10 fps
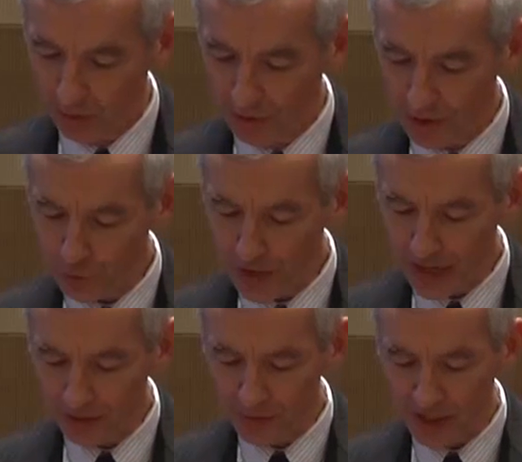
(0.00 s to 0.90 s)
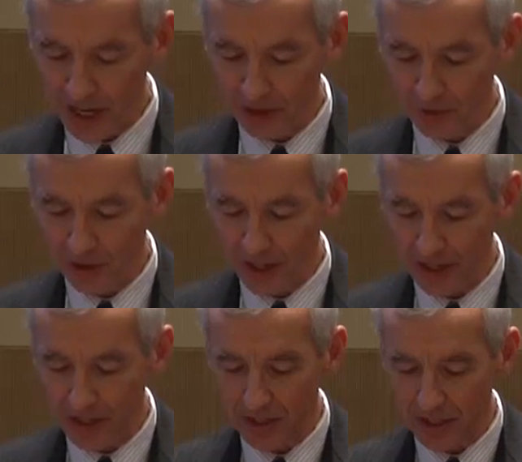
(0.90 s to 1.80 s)
Well, the attractive side of the
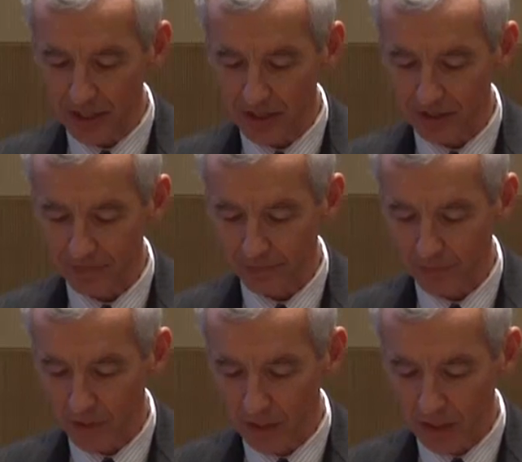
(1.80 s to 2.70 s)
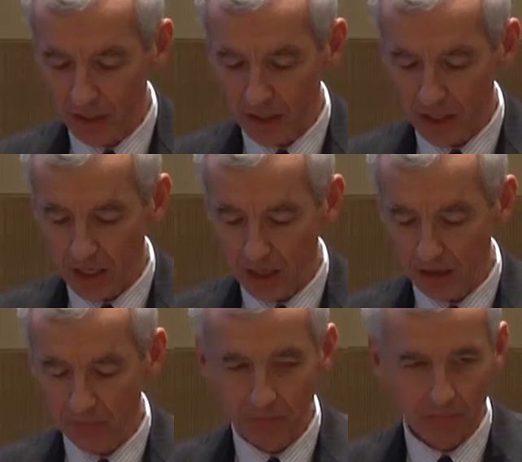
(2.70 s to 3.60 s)
United States,
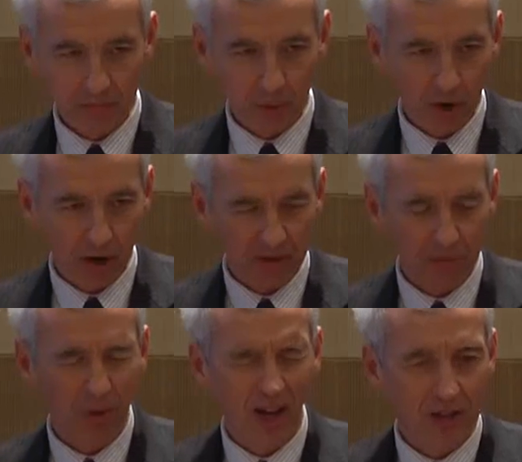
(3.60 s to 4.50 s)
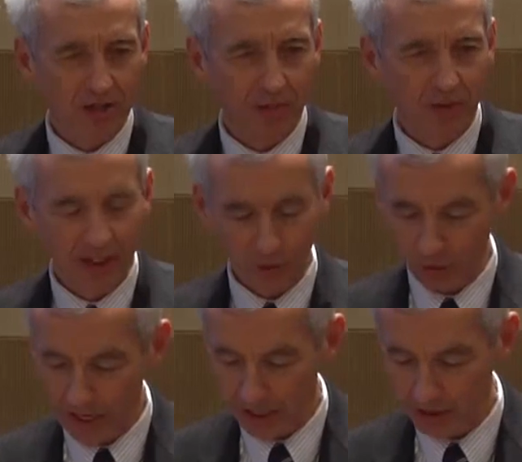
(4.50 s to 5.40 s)
the part that positively
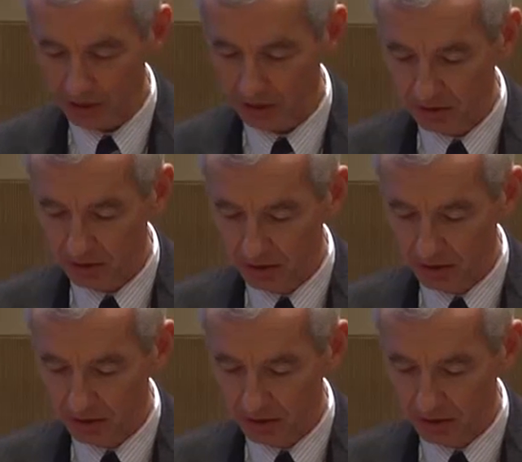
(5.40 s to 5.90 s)
attracts